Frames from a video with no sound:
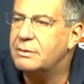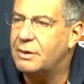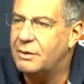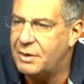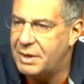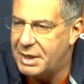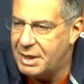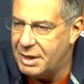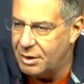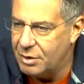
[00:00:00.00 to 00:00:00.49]
on
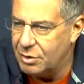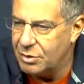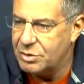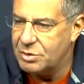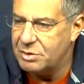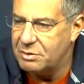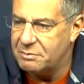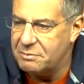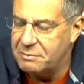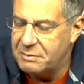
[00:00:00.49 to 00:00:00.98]
the
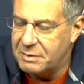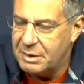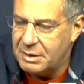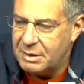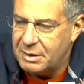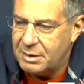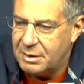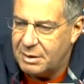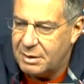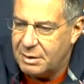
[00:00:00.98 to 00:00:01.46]
heels of
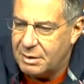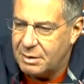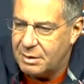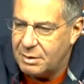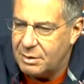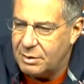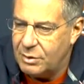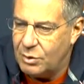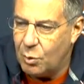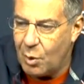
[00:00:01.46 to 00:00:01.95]

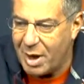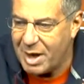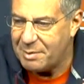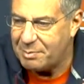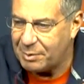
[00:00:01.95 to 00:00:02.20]
the way he